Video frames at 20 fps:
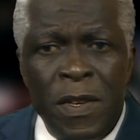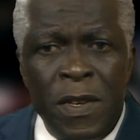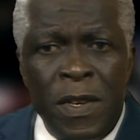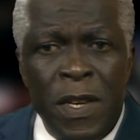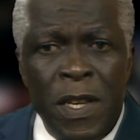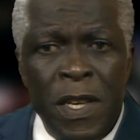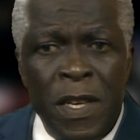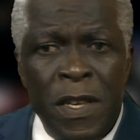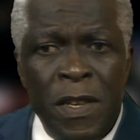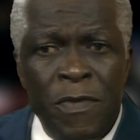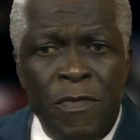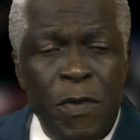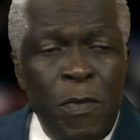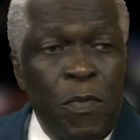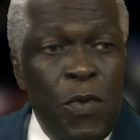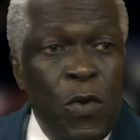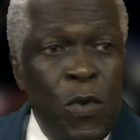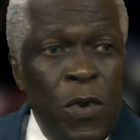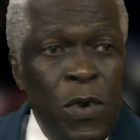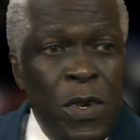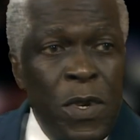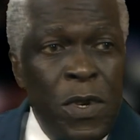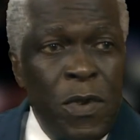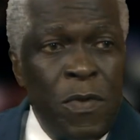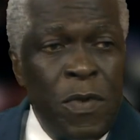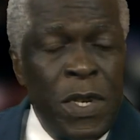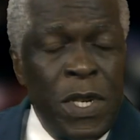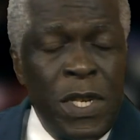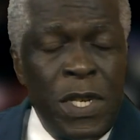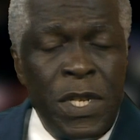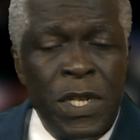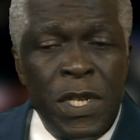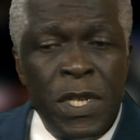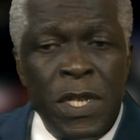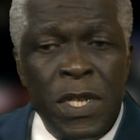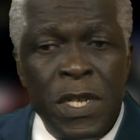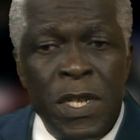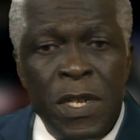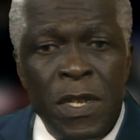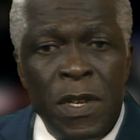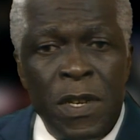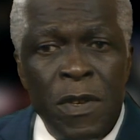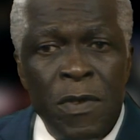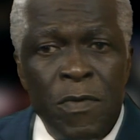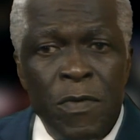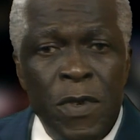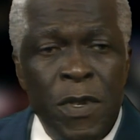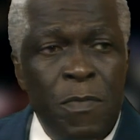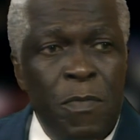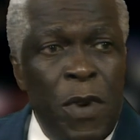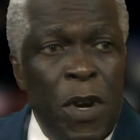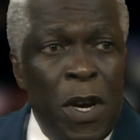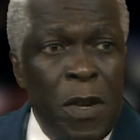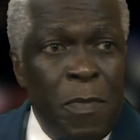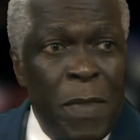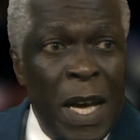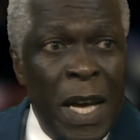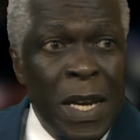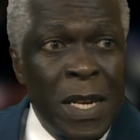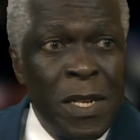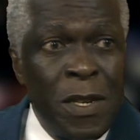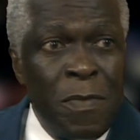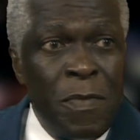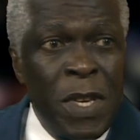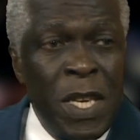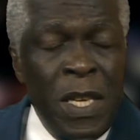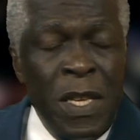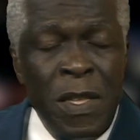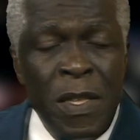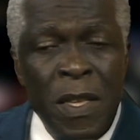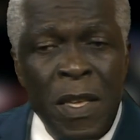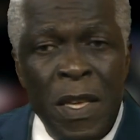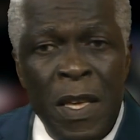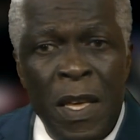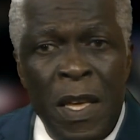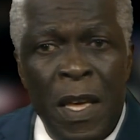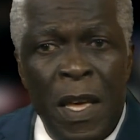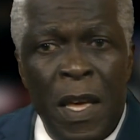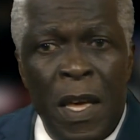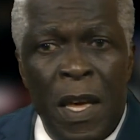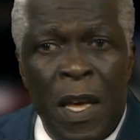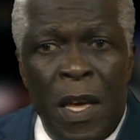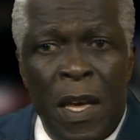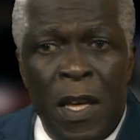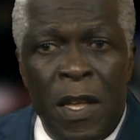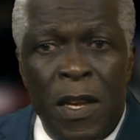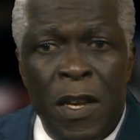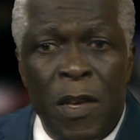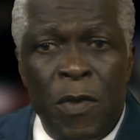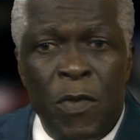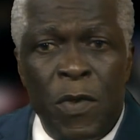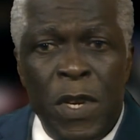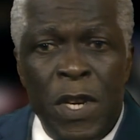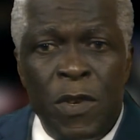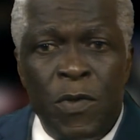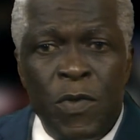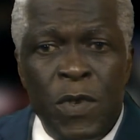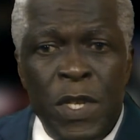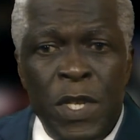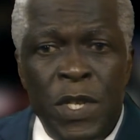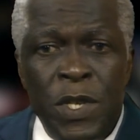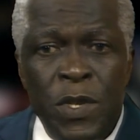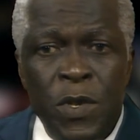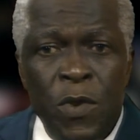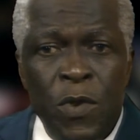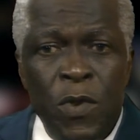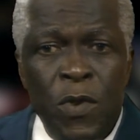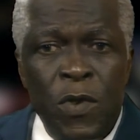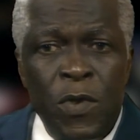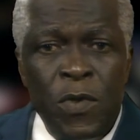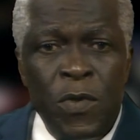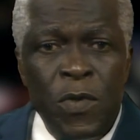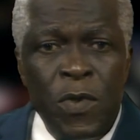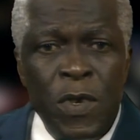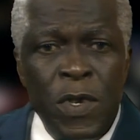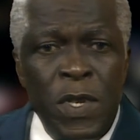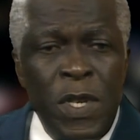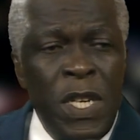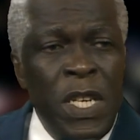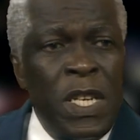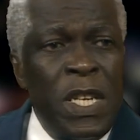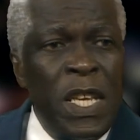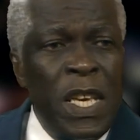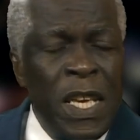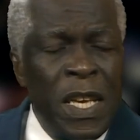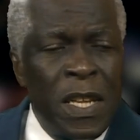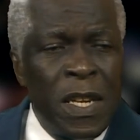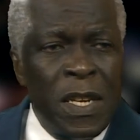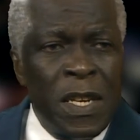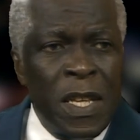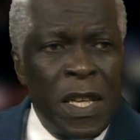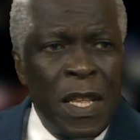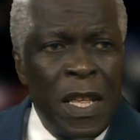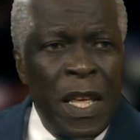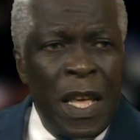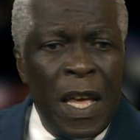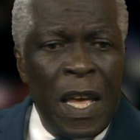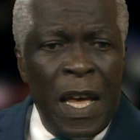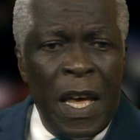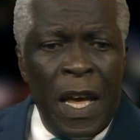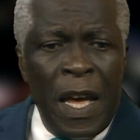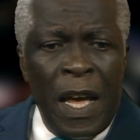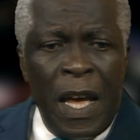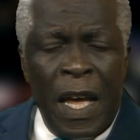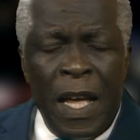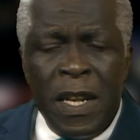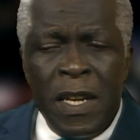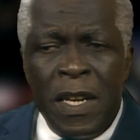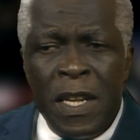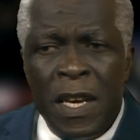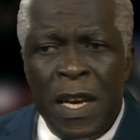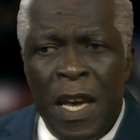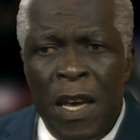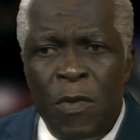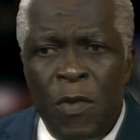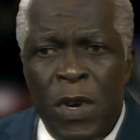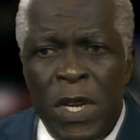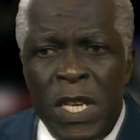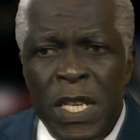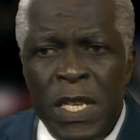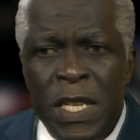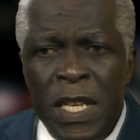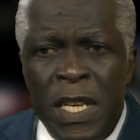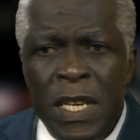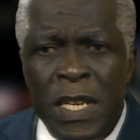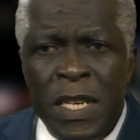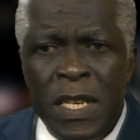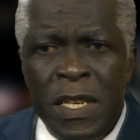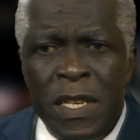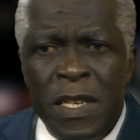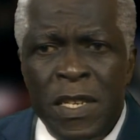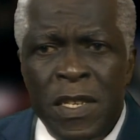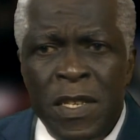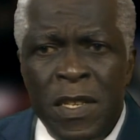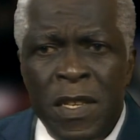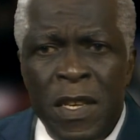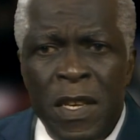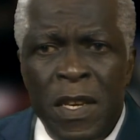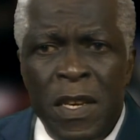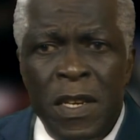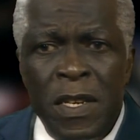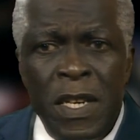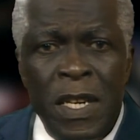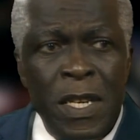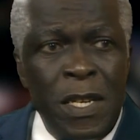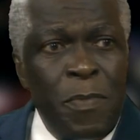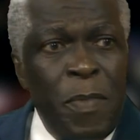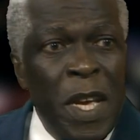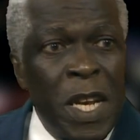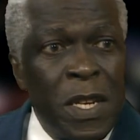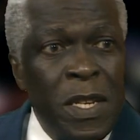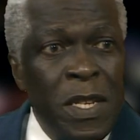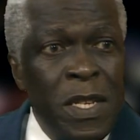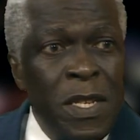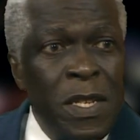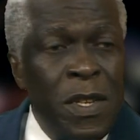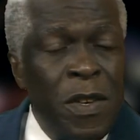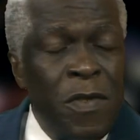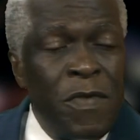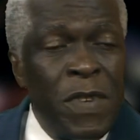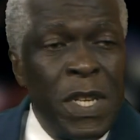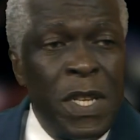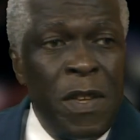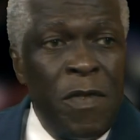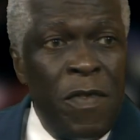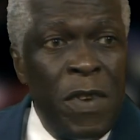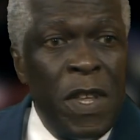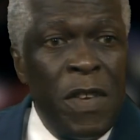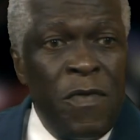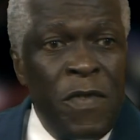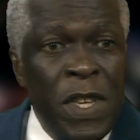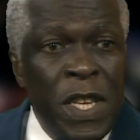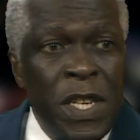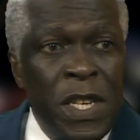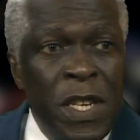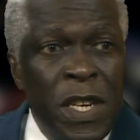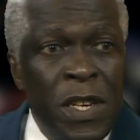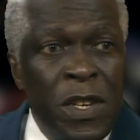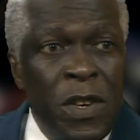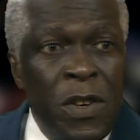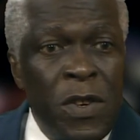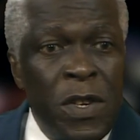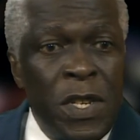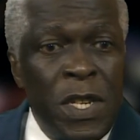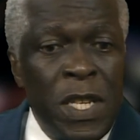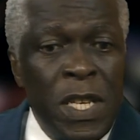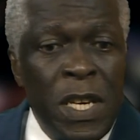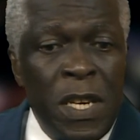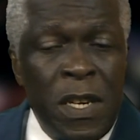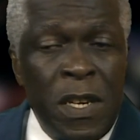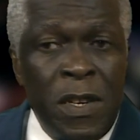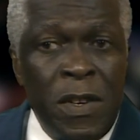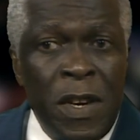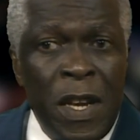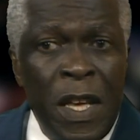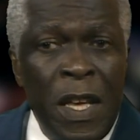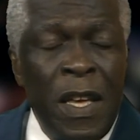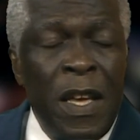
The report, which was brought back to me, it was so detailed. And I want to say that the inspectors of the Civil Aviation Authority are